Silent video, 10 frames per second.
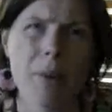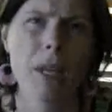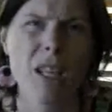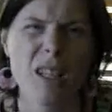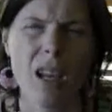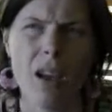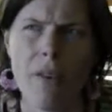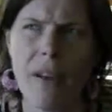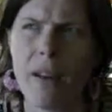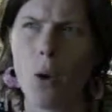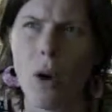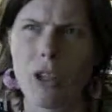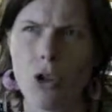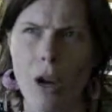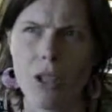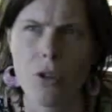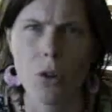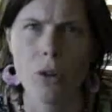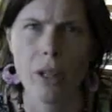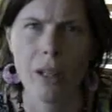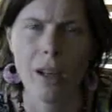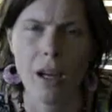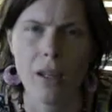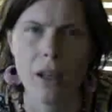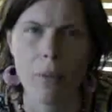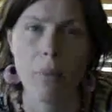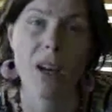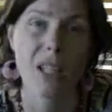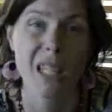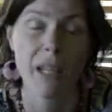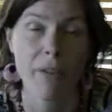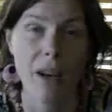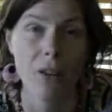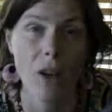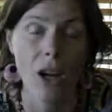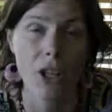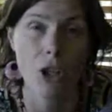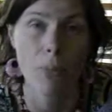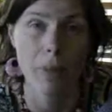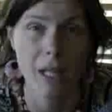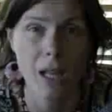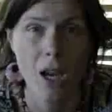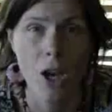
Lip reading: because I found it quite stressful that I personally felt that I should be